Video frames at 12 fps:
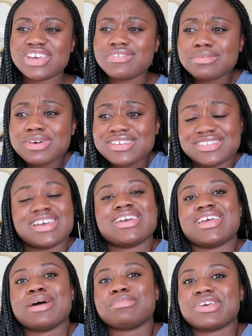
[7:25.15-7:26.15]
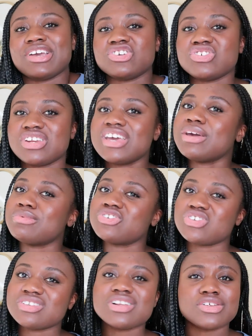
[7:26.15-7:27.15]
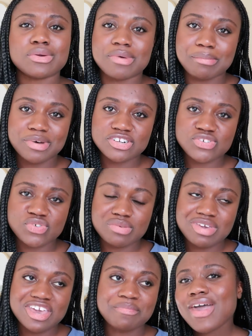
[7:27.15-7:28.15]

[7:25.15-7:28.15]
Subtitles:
even my second application, it was just a little bit much for me.